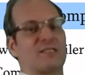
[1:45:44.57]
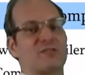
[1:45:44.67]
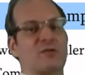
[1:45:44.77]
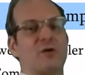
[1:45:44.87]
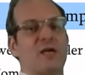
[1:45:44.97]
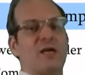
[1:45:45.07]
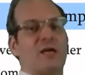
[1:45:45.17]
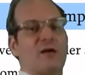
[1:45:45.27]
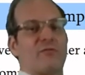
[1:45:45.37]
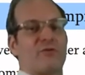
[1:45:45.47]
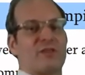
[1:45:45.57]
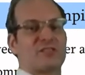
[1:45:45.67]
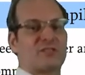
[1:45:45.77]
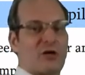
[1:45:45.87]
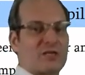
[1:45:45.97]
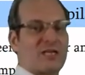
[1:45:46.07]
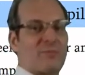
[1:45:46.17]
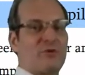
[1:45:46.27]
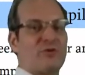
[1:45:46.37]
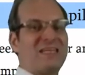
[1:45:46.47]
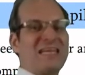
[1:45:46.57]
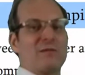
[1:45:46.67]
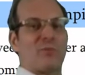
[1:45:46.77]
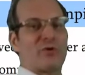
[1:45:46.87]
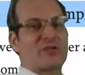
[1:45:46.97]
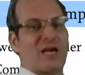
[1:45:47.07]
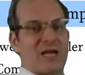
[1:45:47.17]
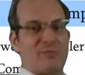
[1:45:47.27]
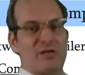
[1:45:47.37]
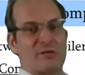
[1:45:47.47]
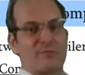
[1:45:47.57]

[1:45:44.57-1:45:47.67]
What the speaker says: So for the startup, you need more time here,